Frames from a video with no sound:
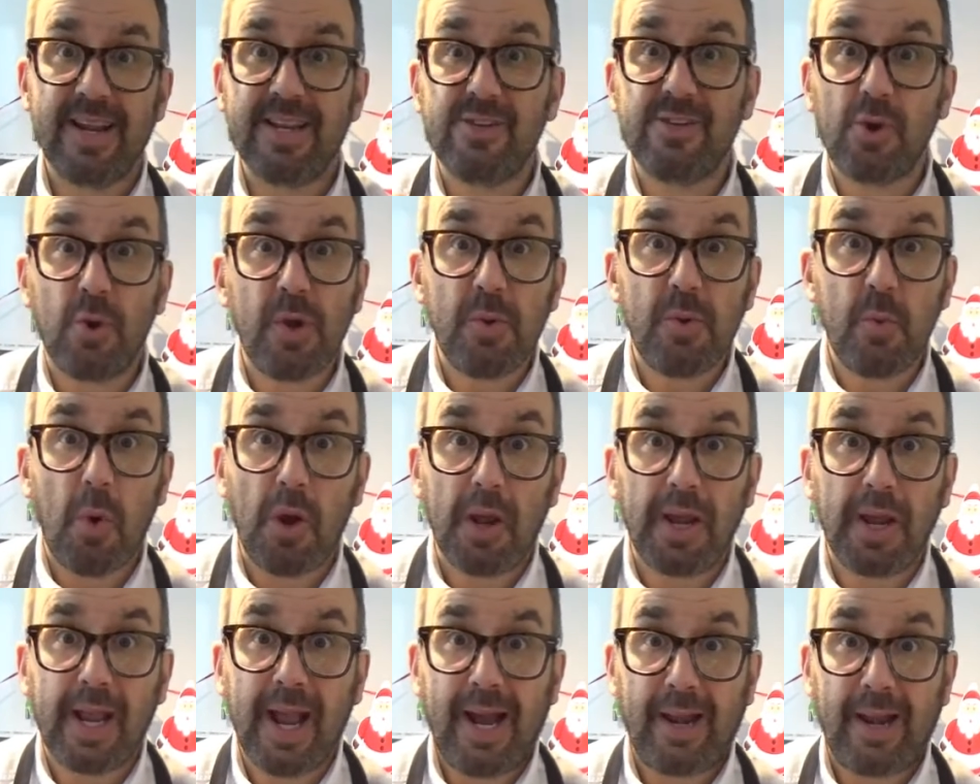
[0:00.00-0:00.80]
It's only
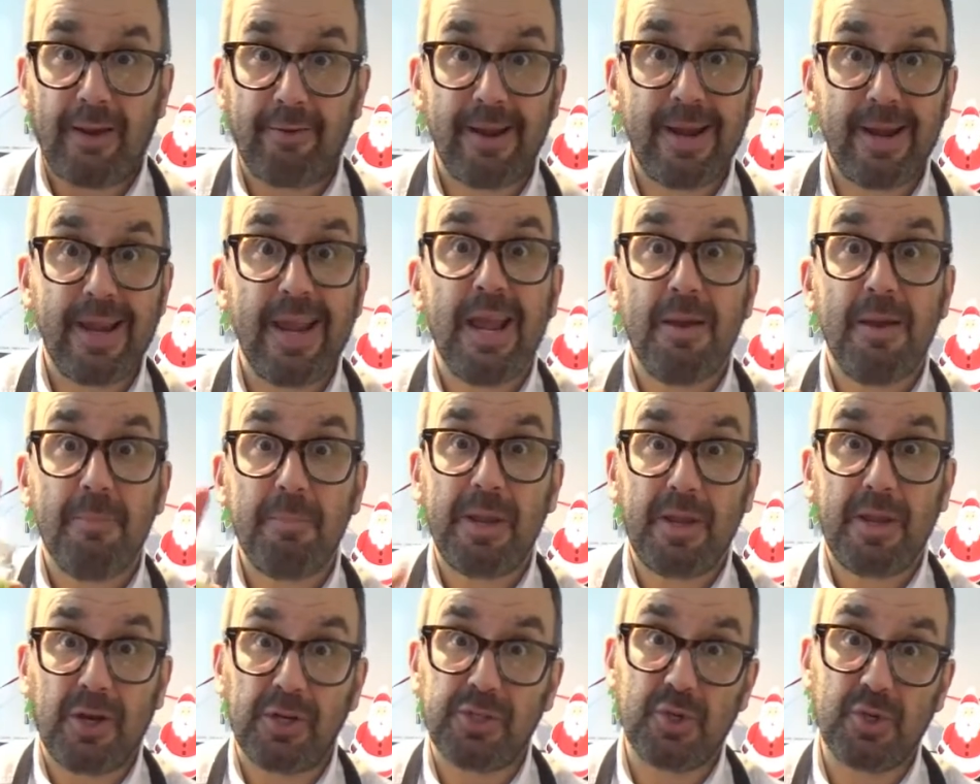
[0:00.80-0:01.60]
1 calorie
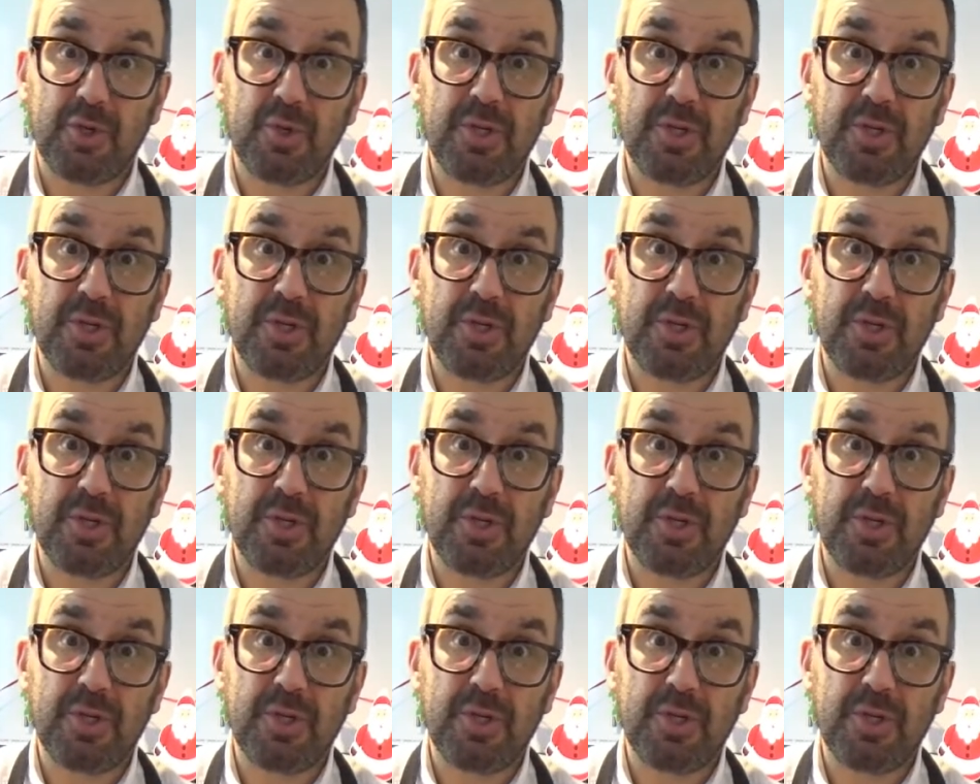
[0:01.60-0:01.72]
because you